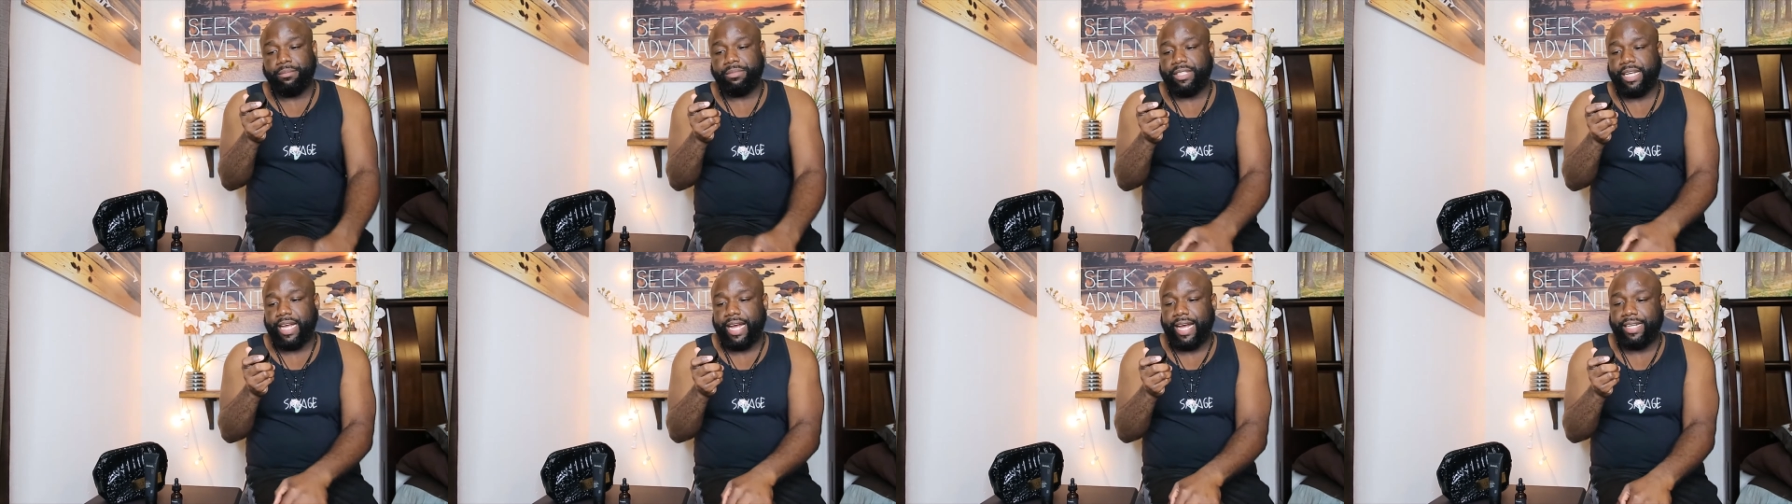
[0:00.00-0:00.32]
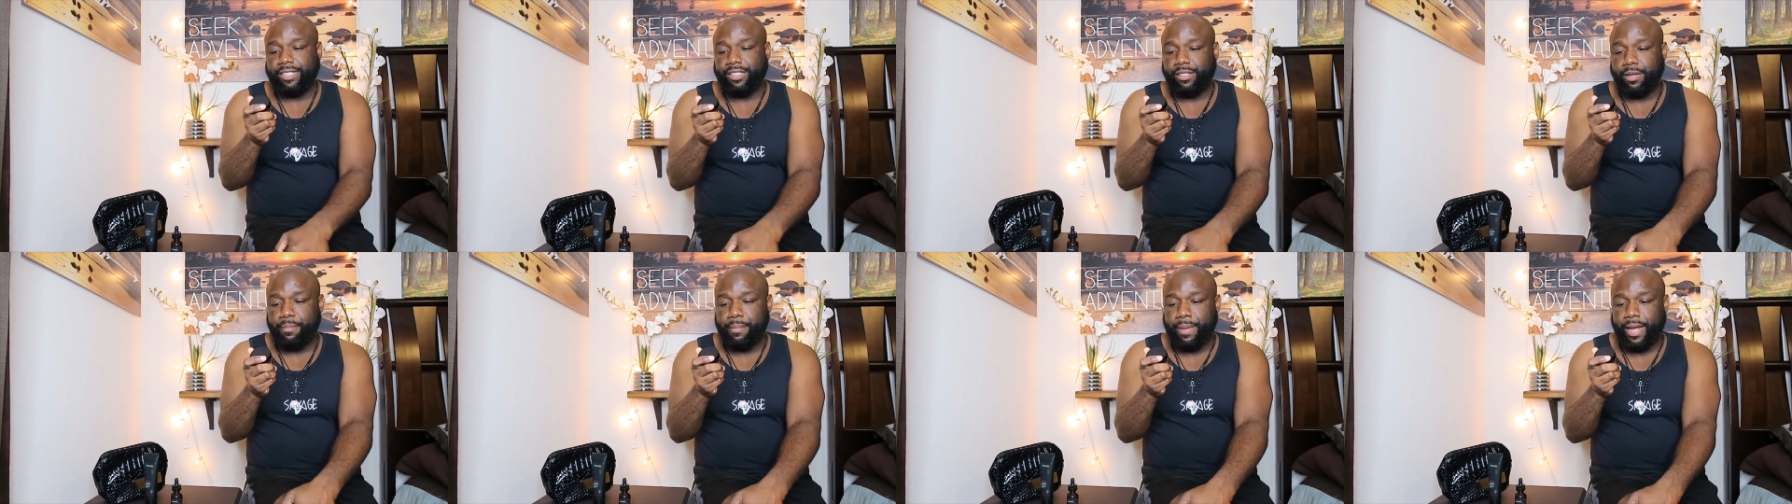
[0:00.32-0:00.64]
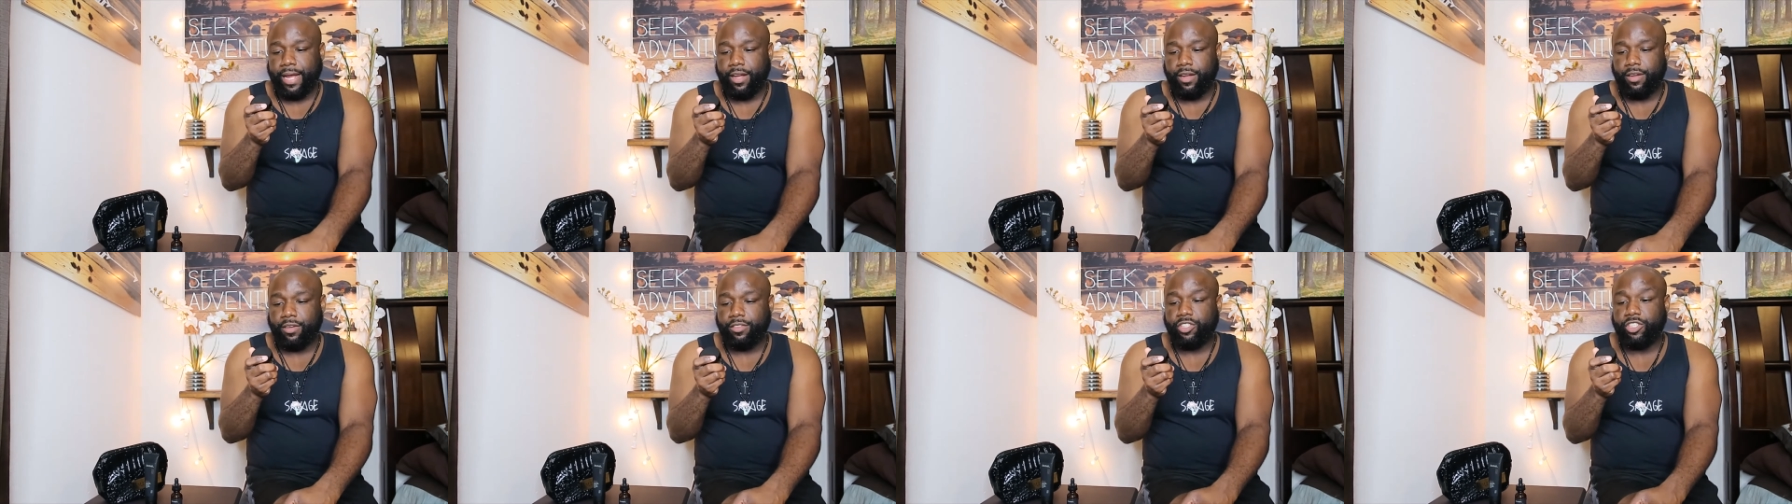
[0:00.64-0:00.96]
size
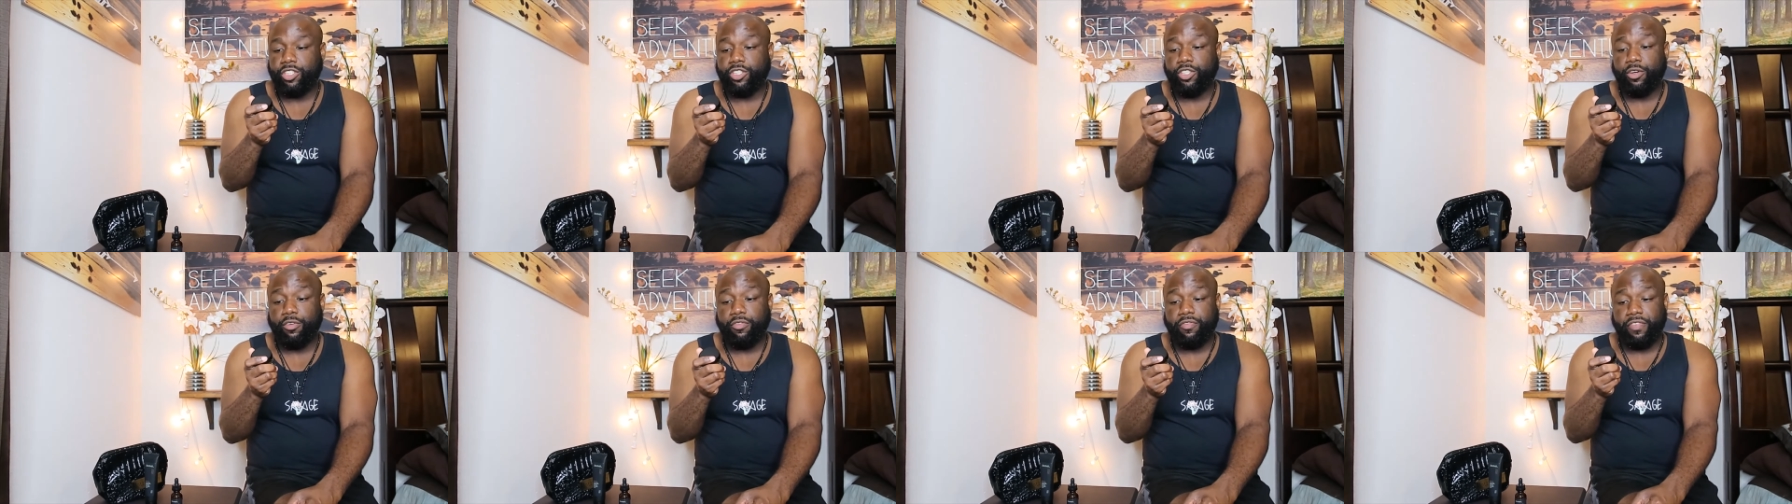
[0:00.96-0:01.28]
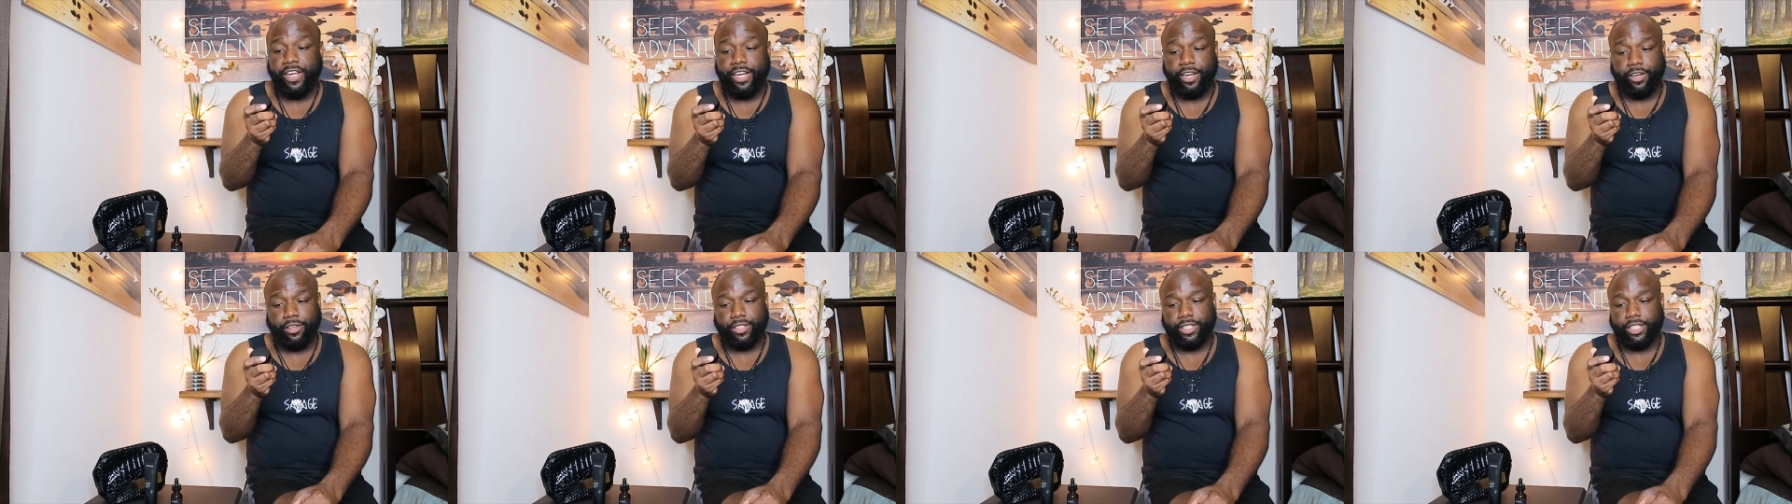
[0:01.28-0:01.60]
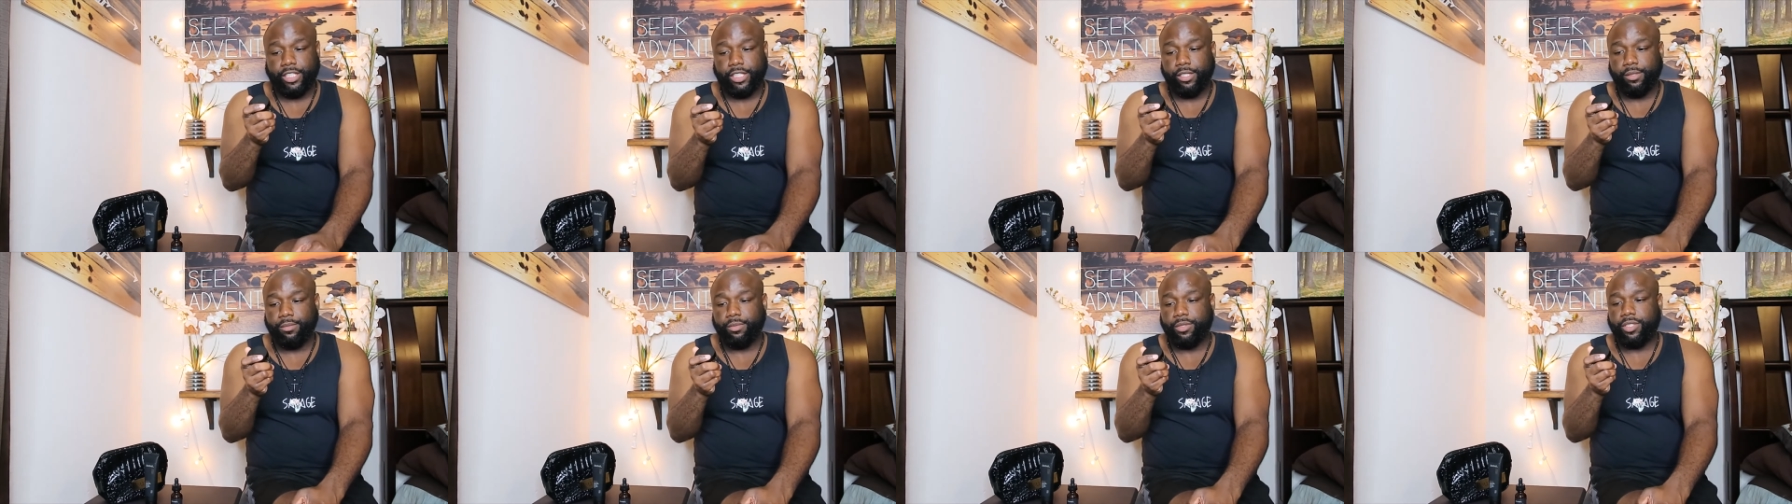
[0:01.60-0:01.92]
amount to your
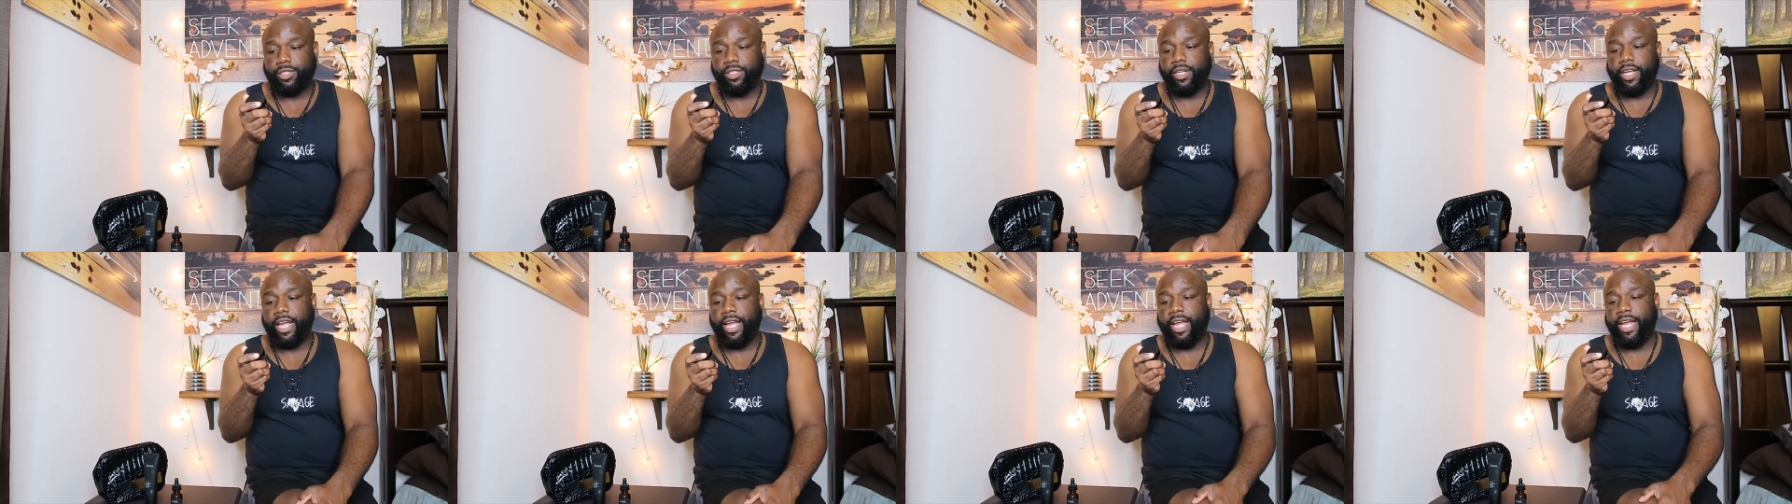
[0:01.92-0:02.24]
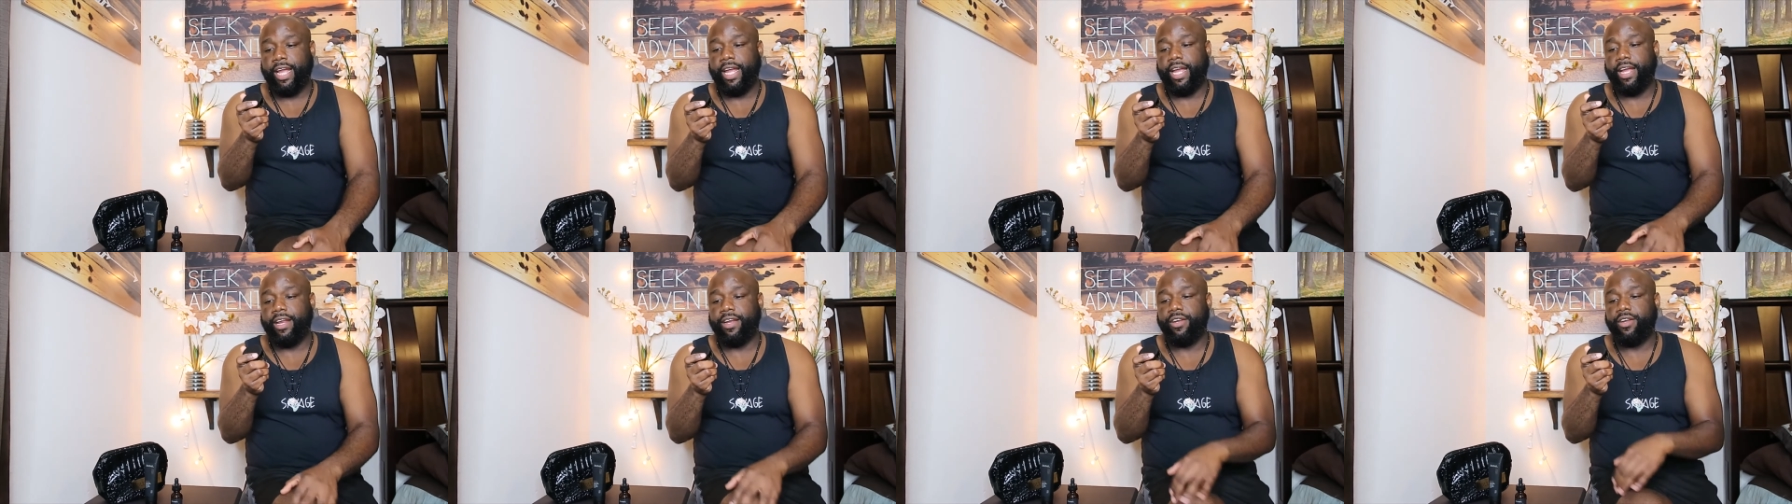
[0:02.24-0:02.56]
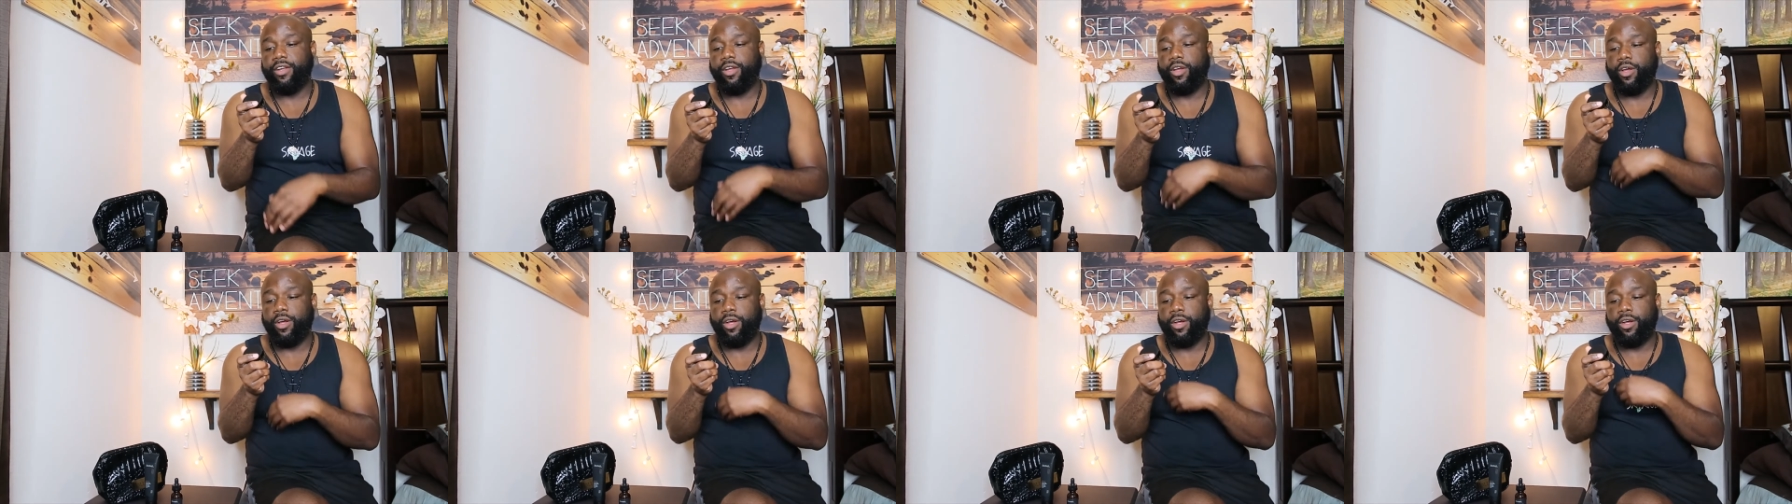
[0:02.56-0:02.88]
fingertips and
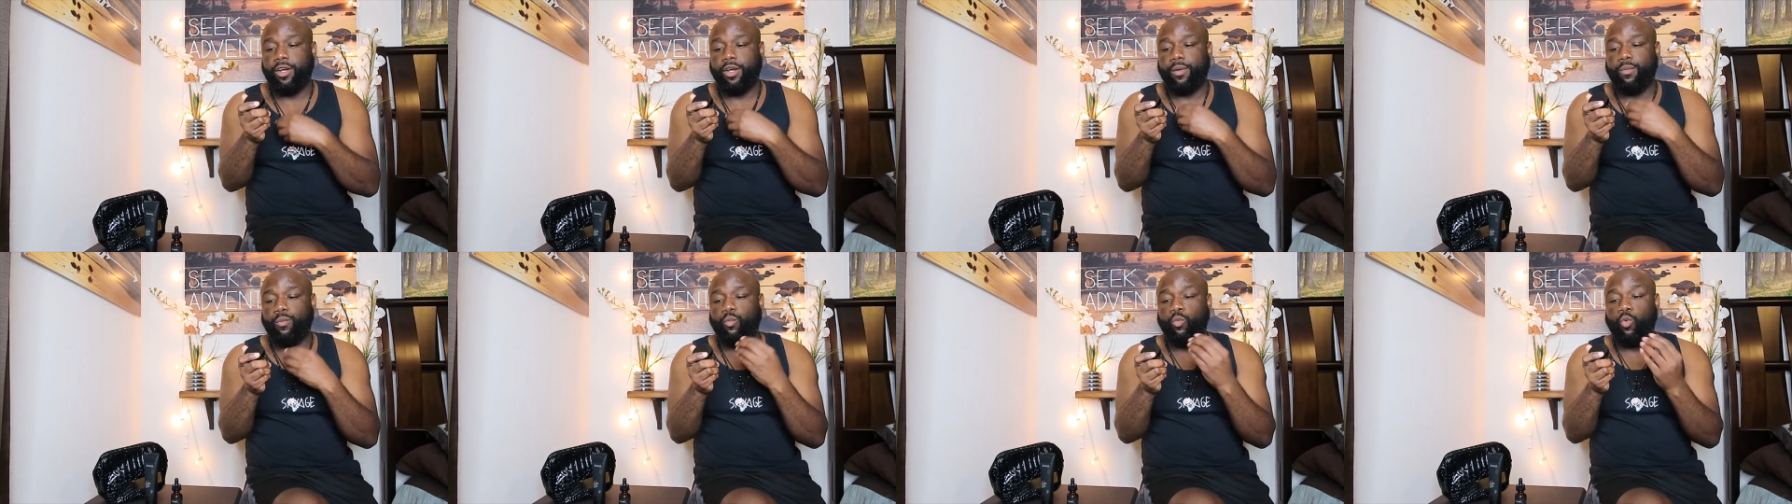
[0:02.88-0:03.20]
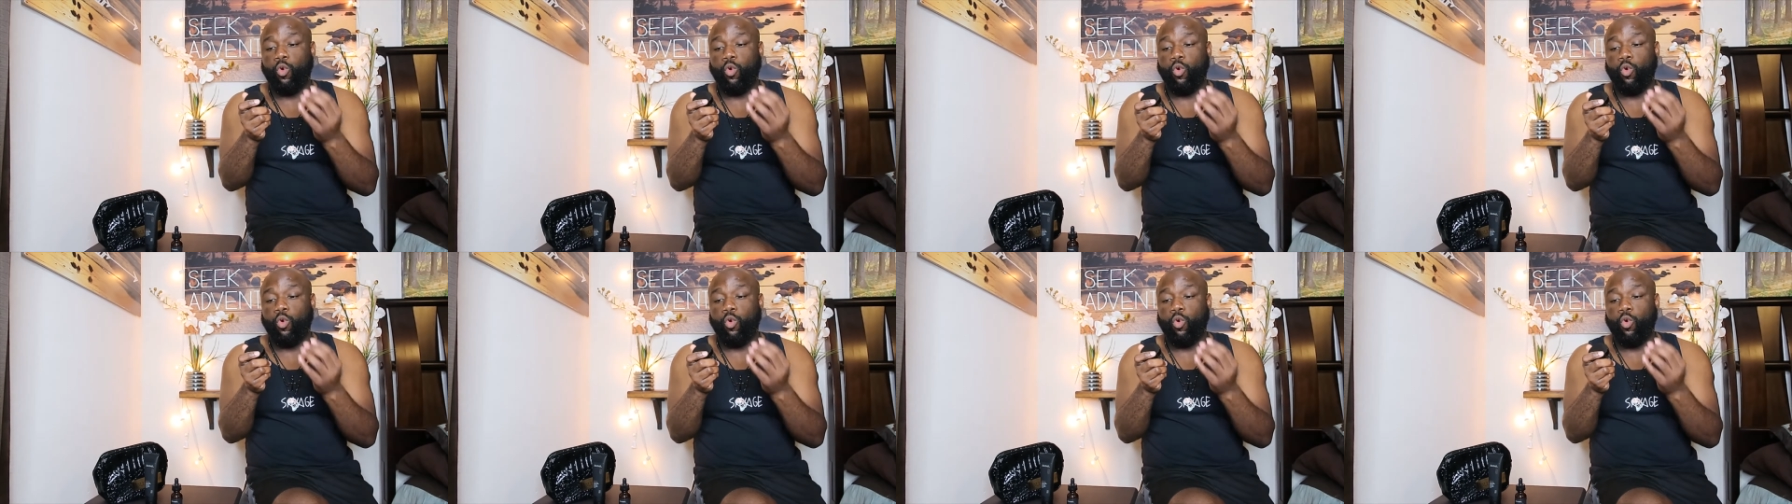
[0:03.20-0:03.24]
um,